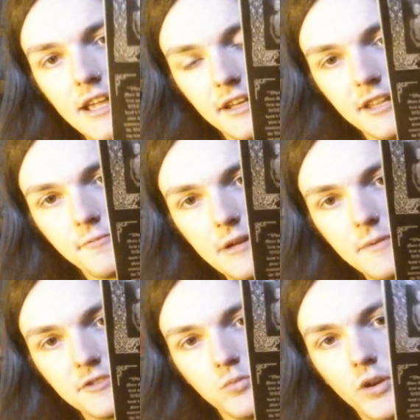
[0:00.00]
and it's pretty
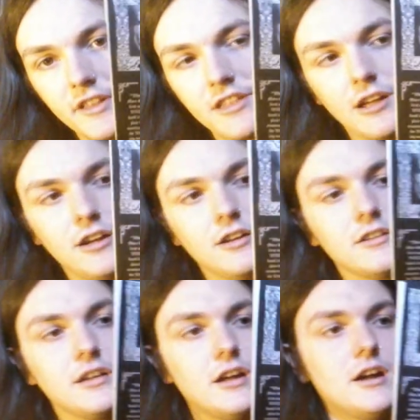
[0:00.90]
much one
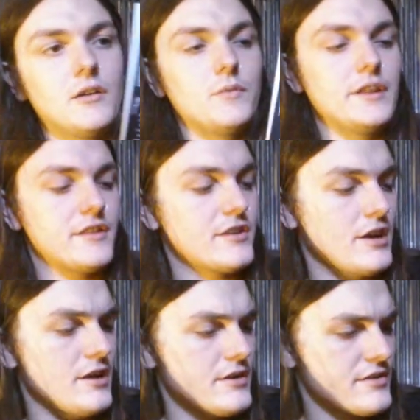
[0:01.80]
song, uh, When
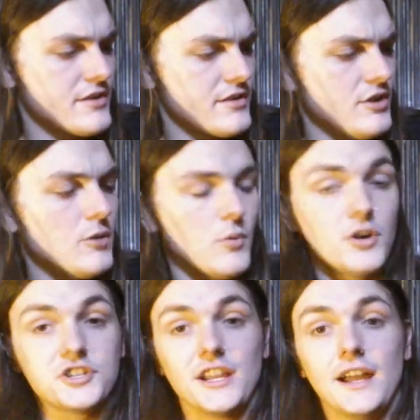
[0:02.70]
Stars No
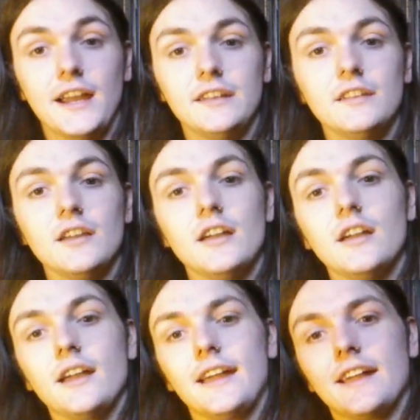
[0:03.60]
More Shine.